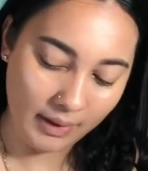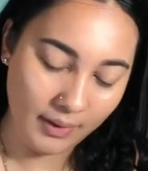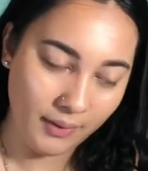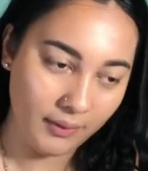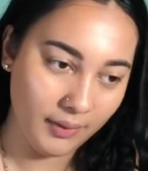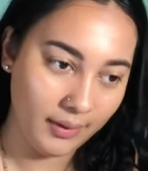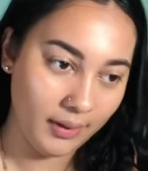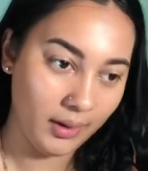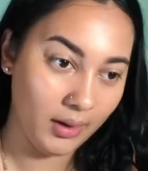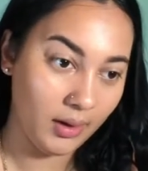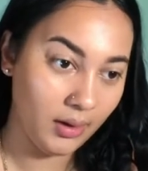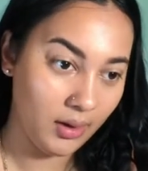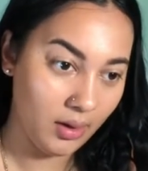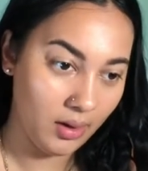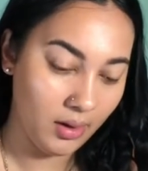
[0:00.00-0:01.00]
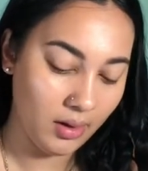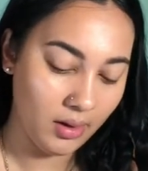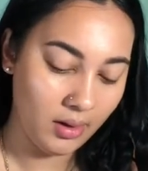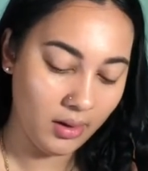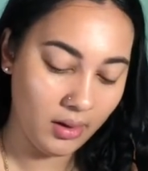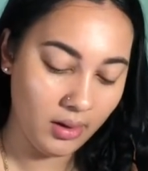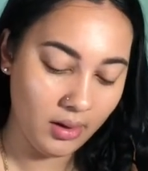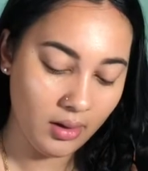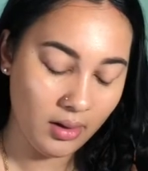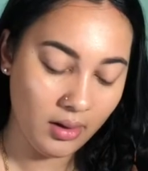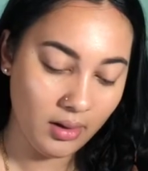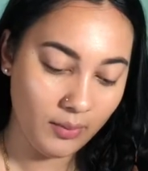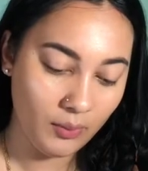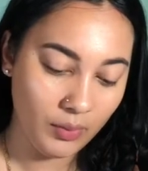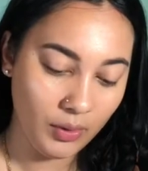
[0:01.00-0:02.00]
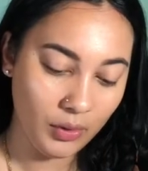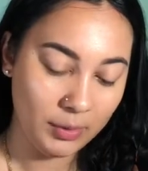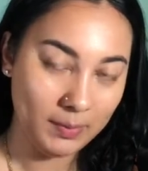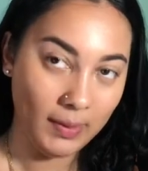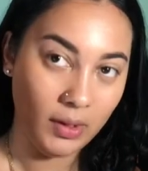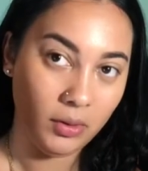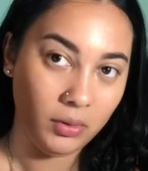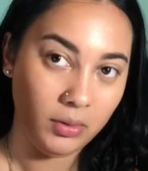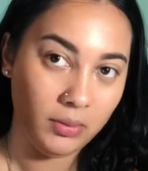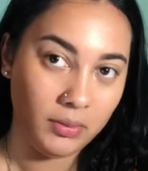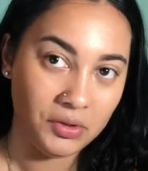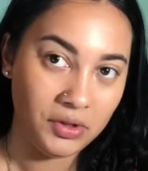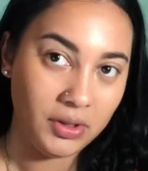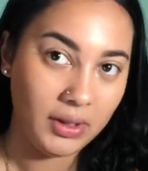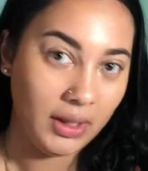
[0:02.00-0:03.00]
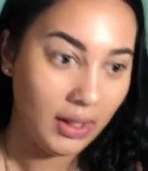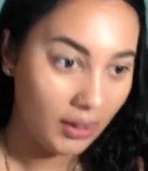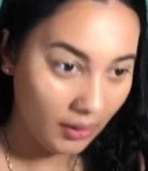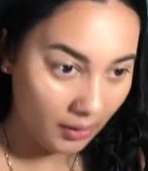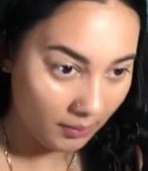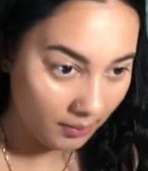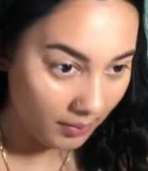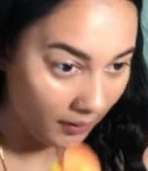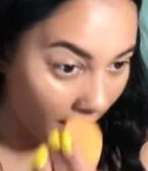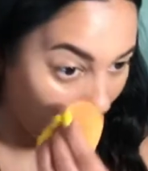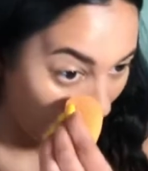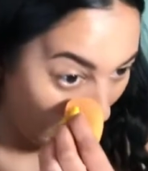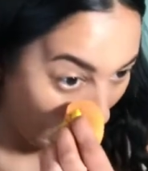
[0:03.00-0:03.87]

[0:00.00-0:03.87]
everything. I'm gonna use my little Mercier puff.